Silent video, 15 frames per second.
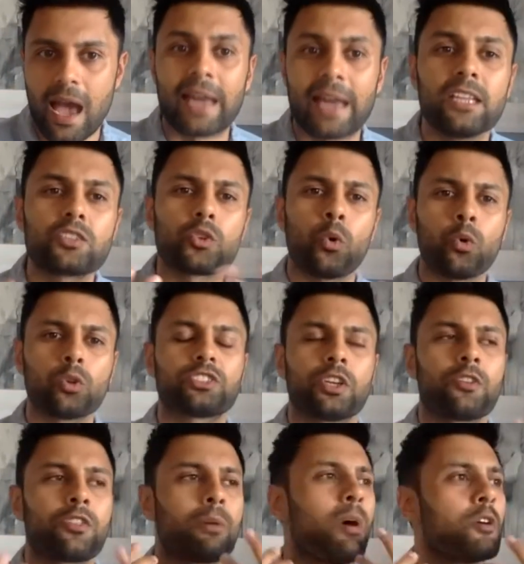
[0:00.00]
and it's
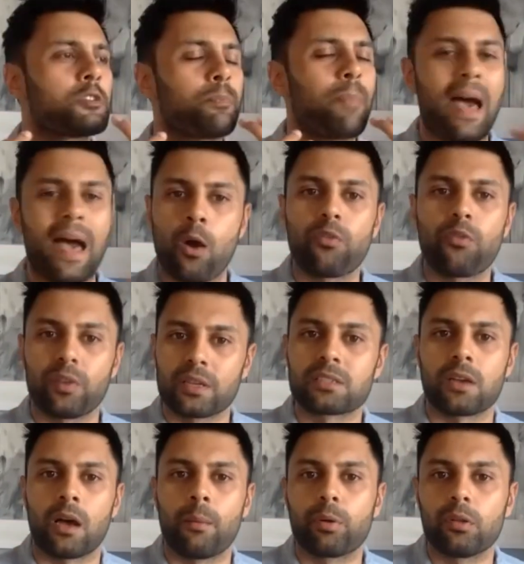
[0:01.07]
also the most powerful
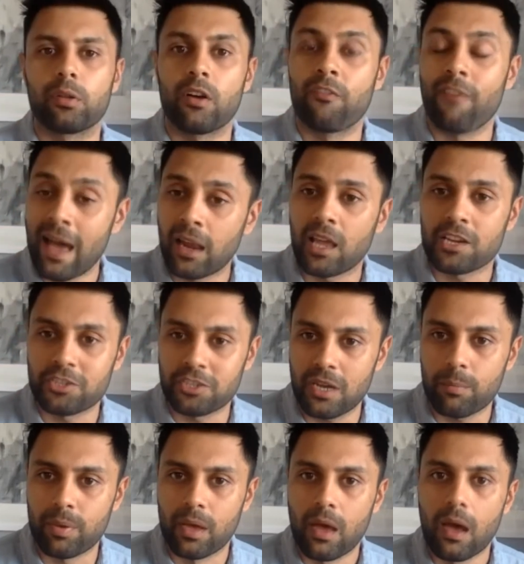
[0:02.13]
example of
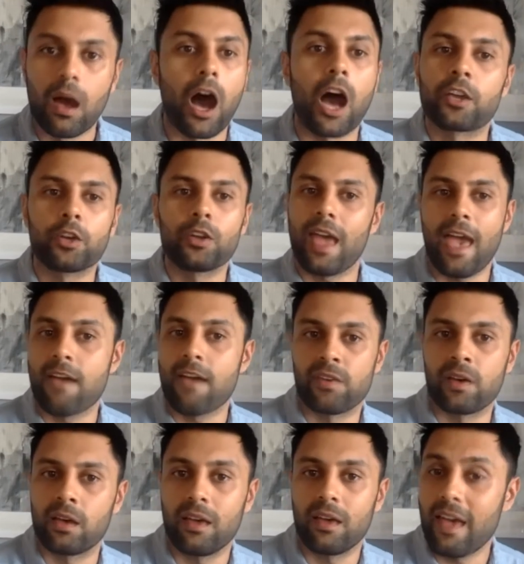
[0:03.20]
allyship I could
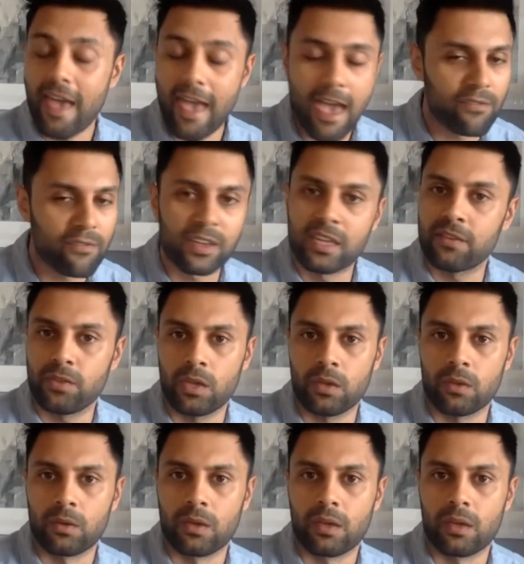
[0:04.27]
ever, ever give you.